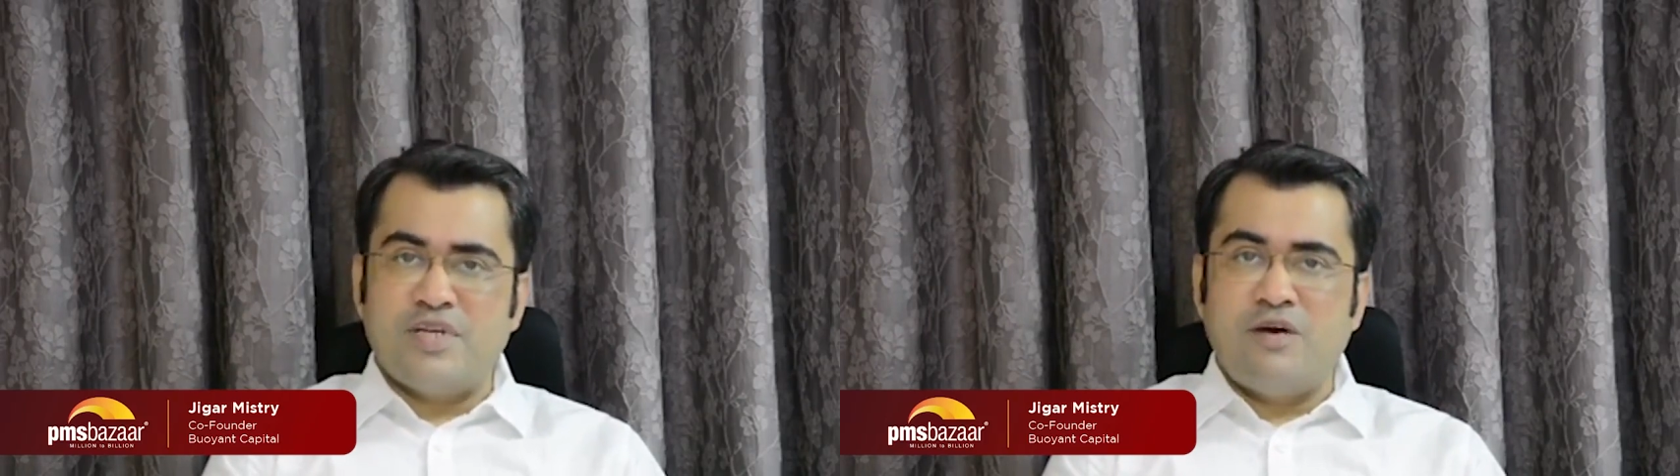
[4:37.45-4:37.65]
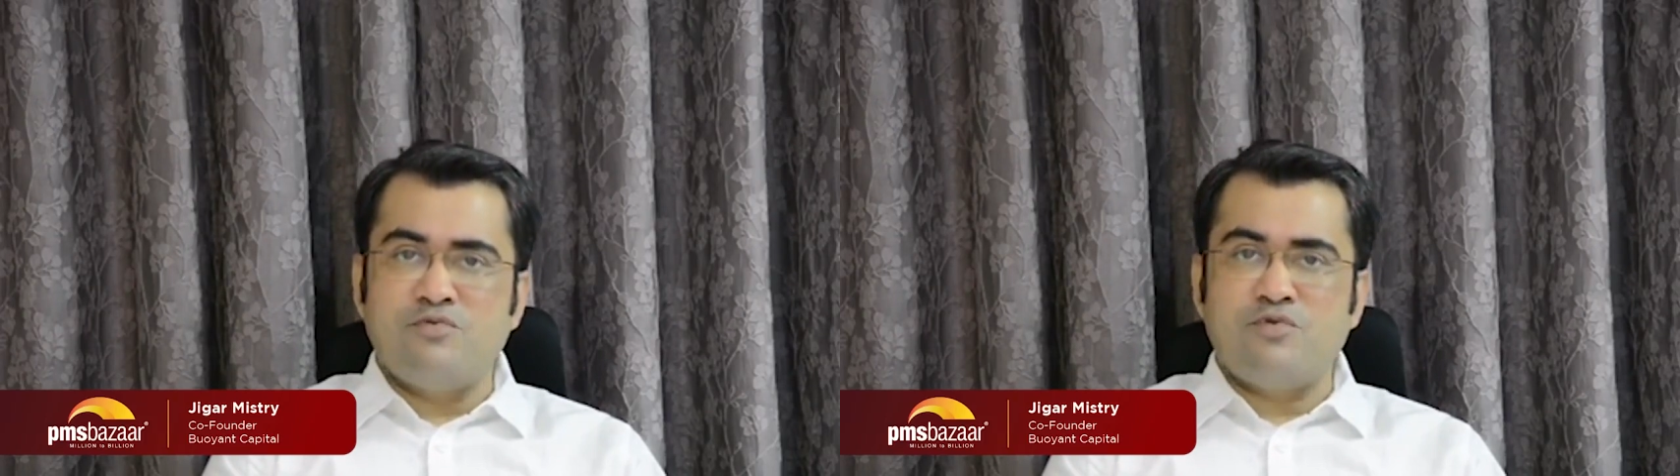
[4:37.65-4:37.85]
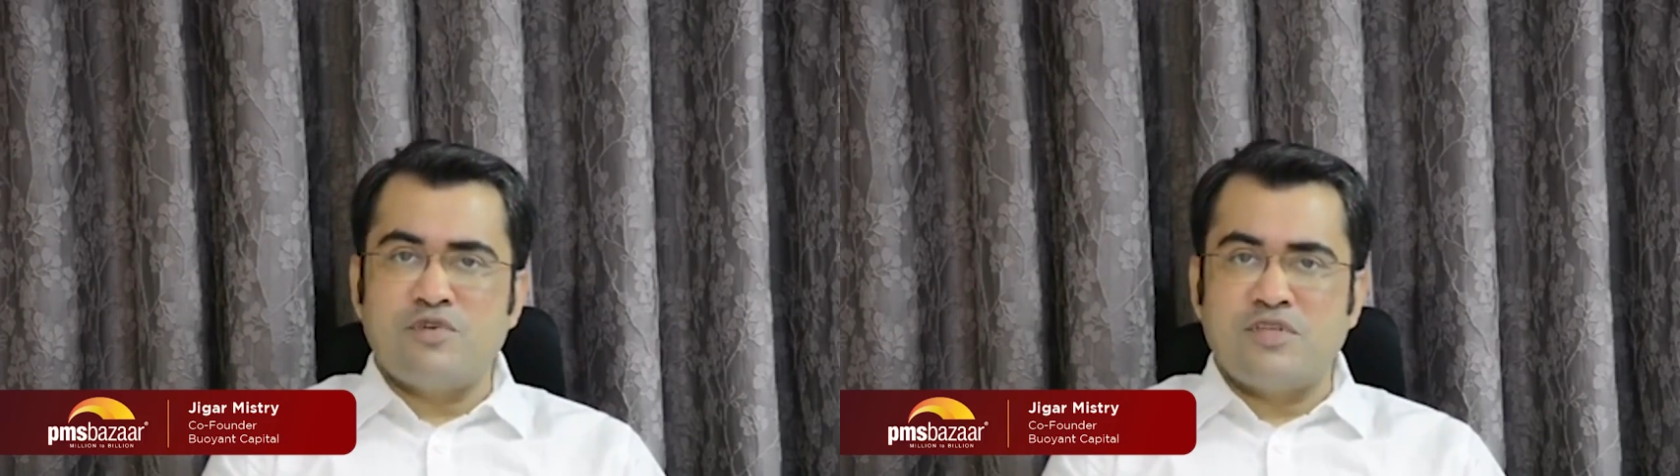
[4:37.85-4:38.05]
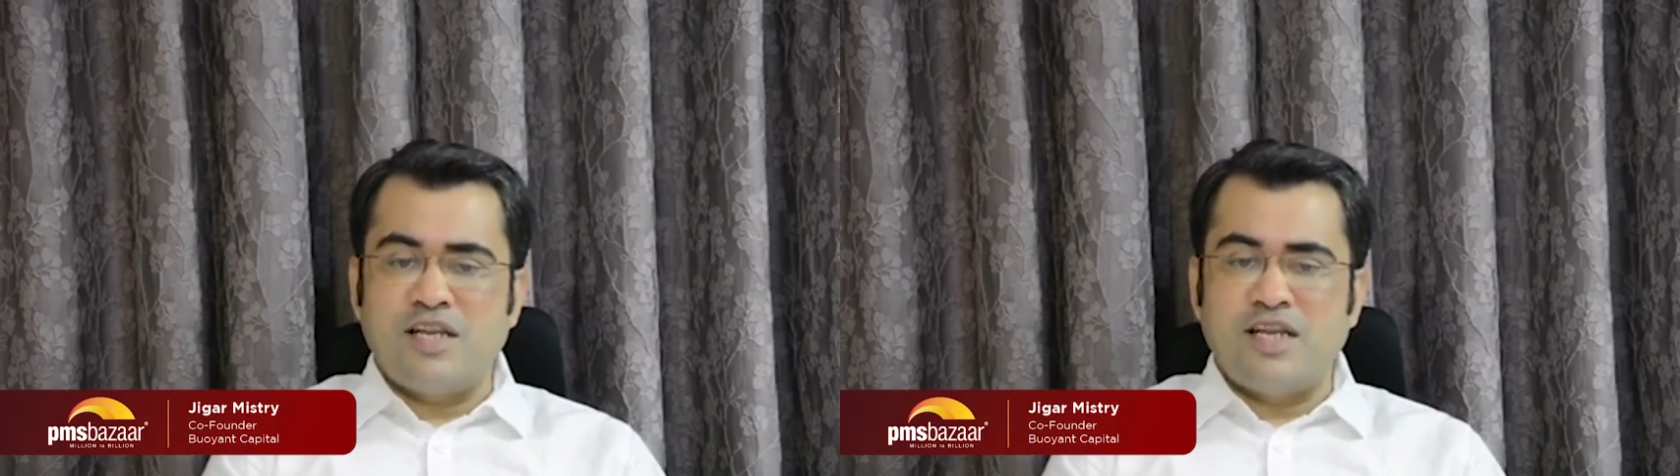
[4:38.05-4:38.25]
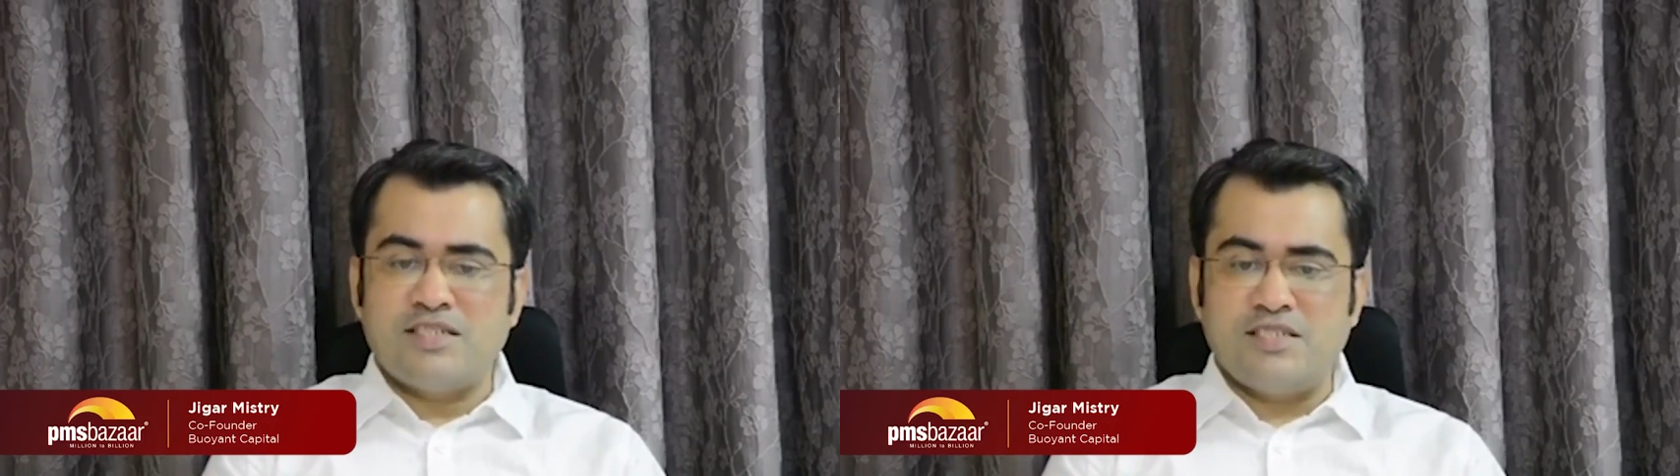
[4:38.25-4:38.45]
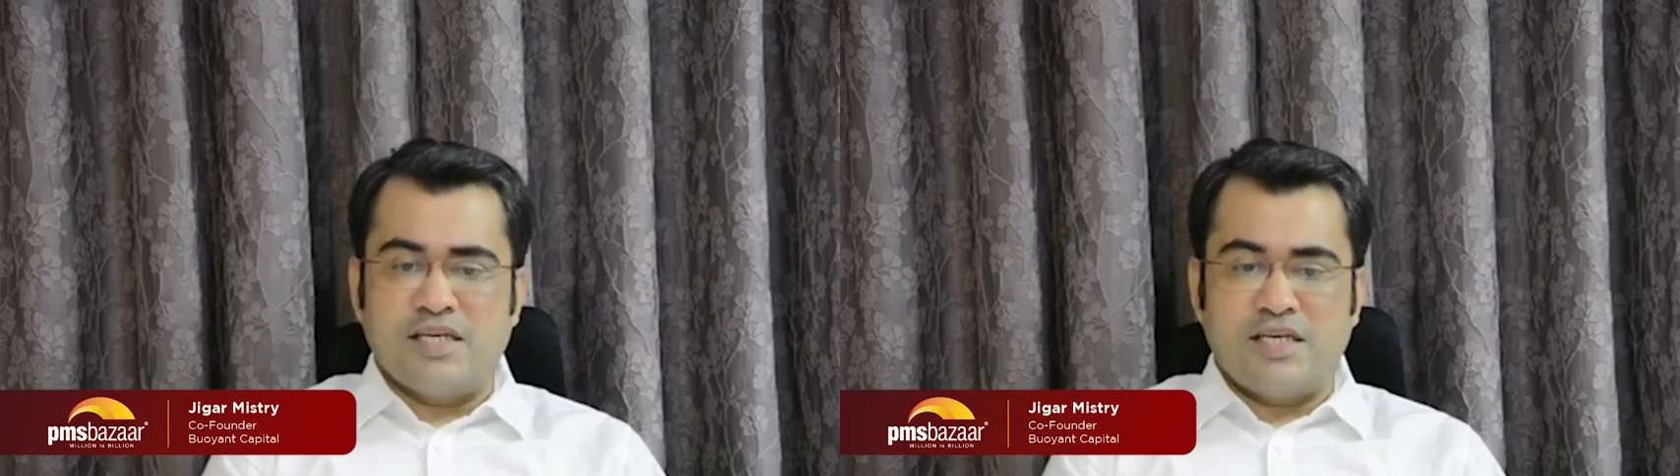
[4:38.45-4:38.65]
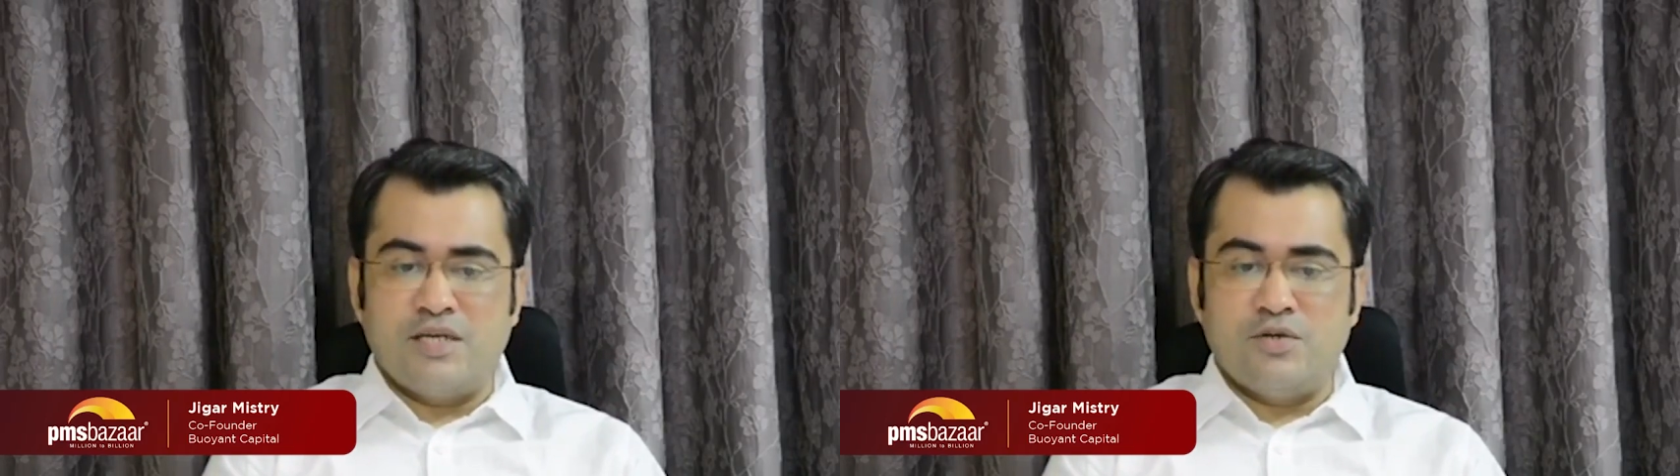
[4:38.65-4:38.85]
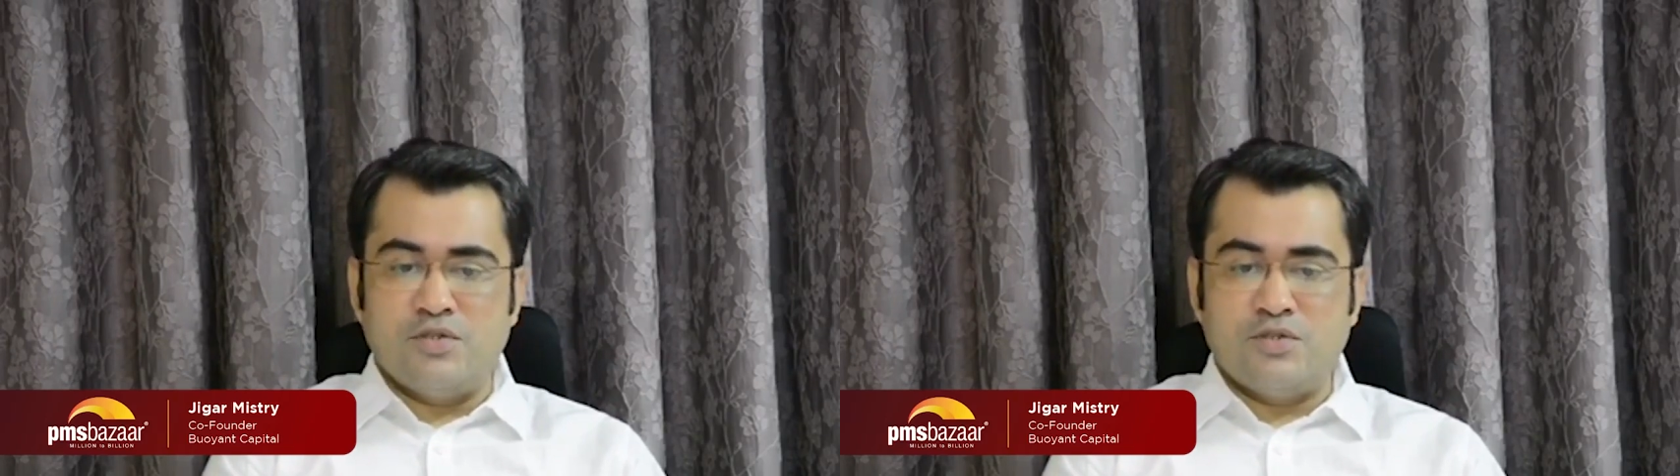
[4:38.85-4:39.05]
down over the last
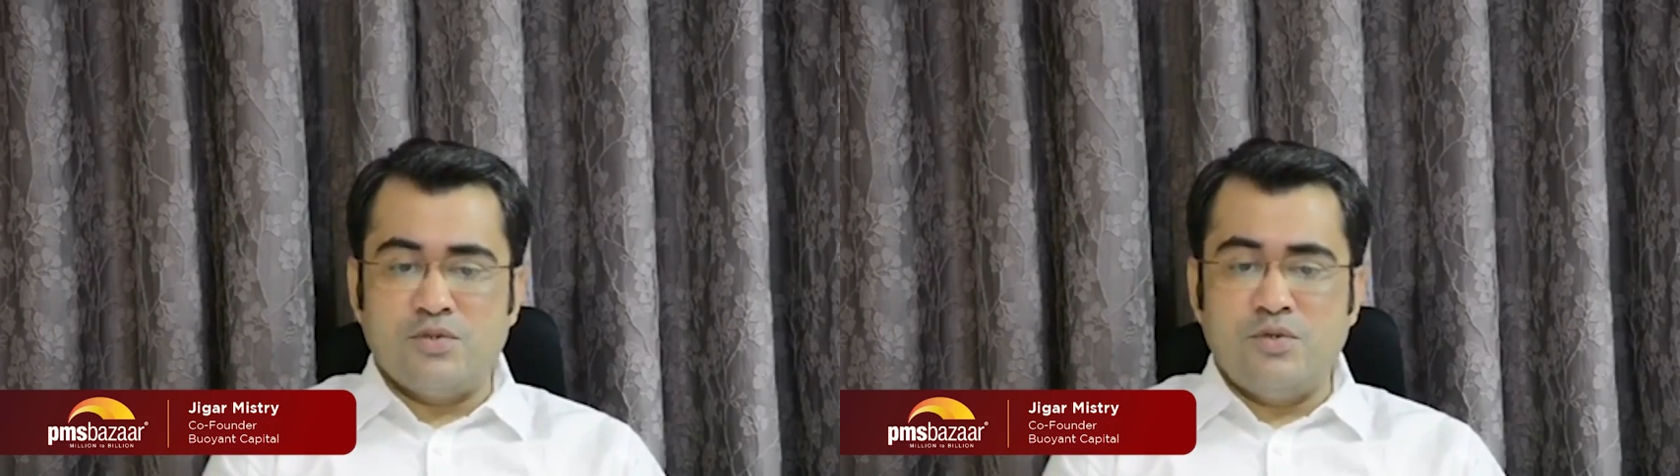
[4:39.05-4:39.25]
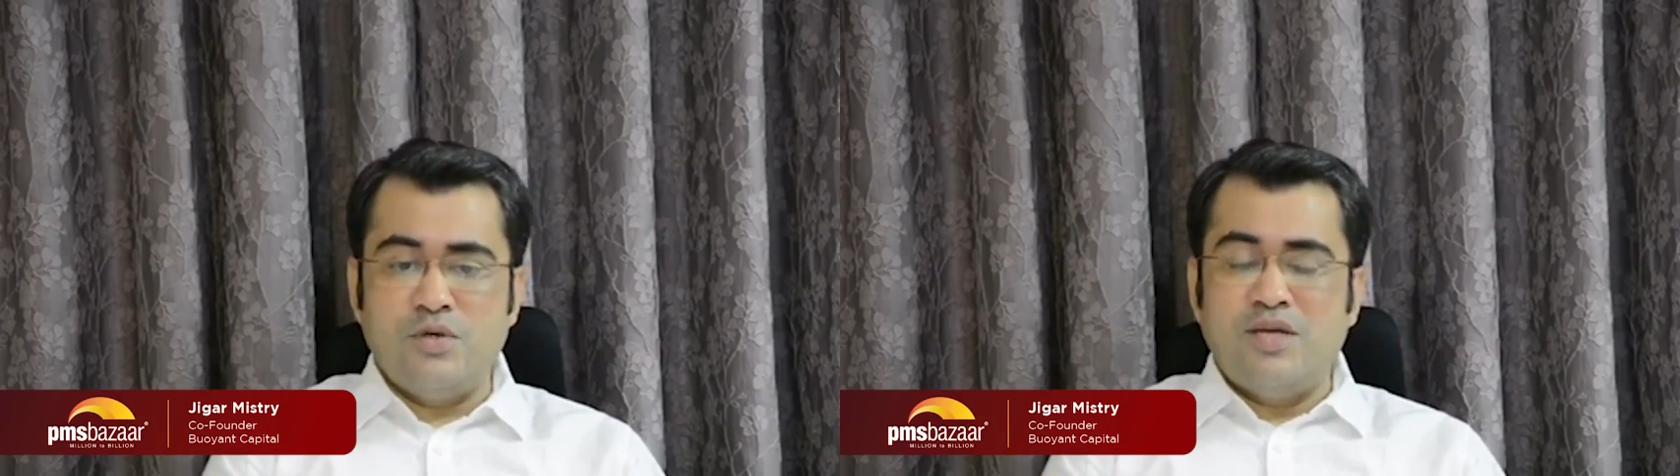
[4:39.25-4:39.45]
decade or so,